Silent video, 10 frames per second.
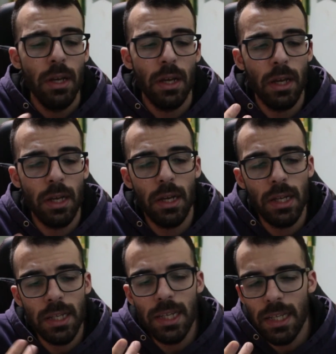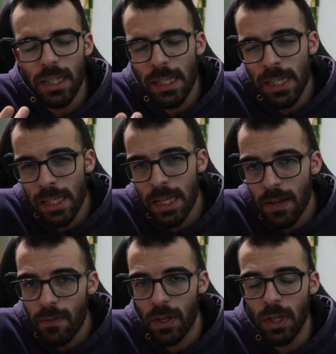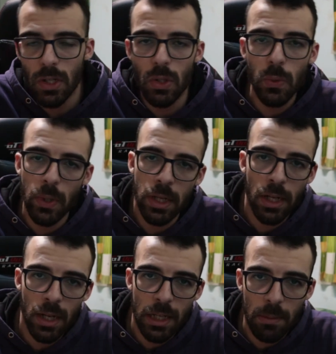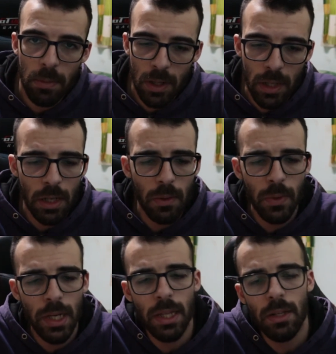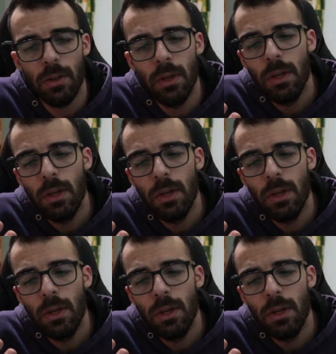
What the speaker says: and he's never too unlikable in a way that